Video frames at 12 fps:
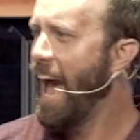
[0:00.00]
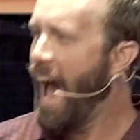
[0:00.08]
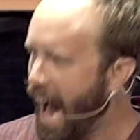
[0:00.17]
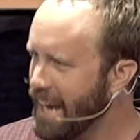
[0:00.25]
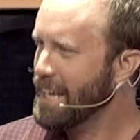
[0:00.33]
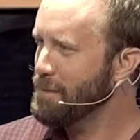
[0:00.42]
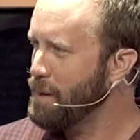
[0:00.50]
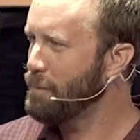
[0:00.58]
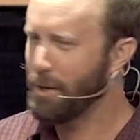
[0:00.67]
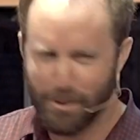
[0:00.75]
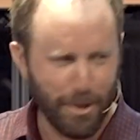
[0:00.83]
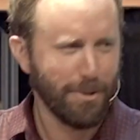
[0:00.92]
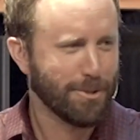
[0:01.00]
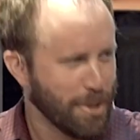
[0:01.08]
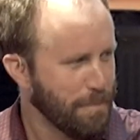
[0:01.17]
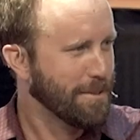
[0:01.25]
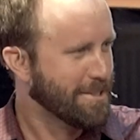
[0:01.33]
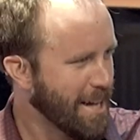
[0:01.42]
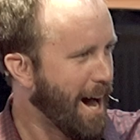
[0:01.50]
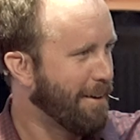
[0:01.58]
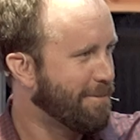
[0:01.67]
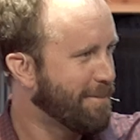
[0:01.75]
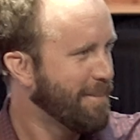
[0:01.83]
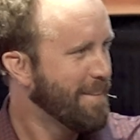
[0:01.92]
how to get people to do stupid
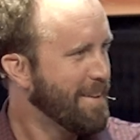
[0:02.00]
stuff.